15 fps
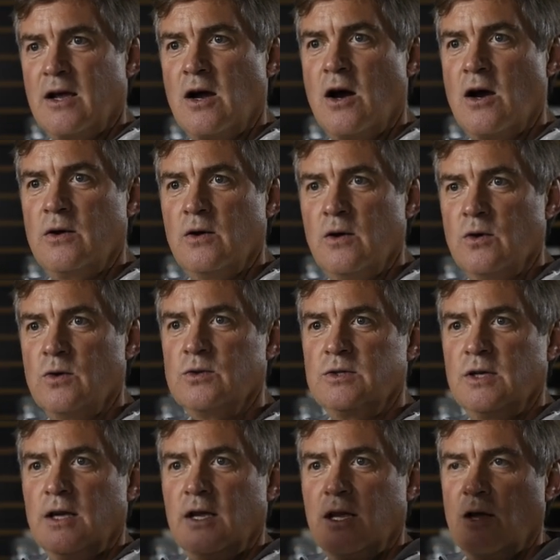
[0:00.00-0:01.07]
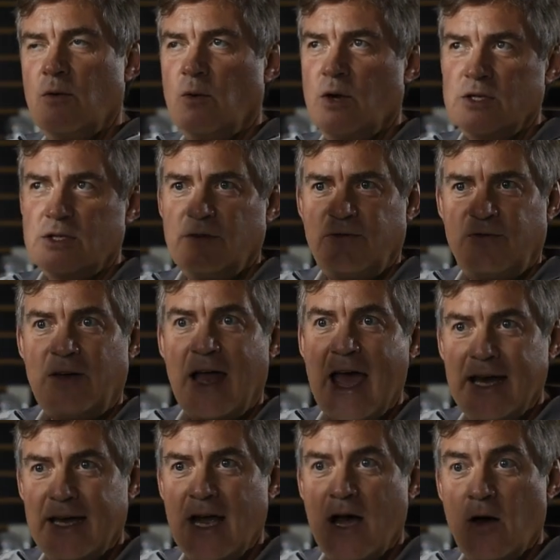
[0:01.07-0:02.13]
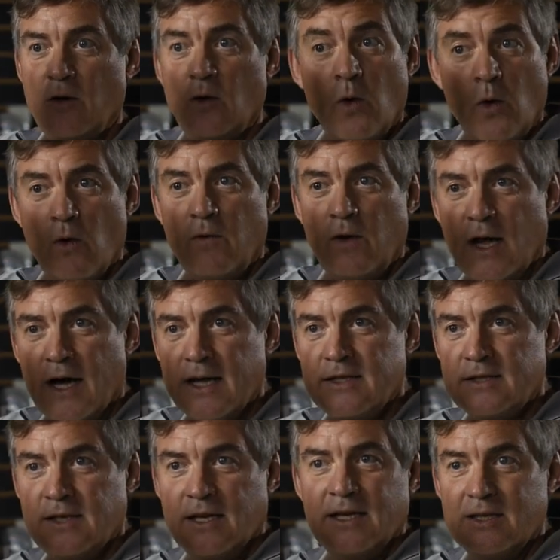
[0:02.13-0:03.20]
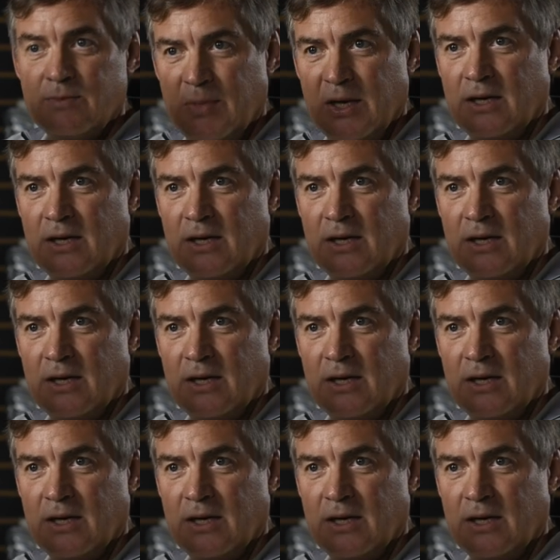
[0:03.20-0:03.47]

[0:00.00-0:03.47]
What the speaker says: that garden hose, it wants to flatten out or ovalize in its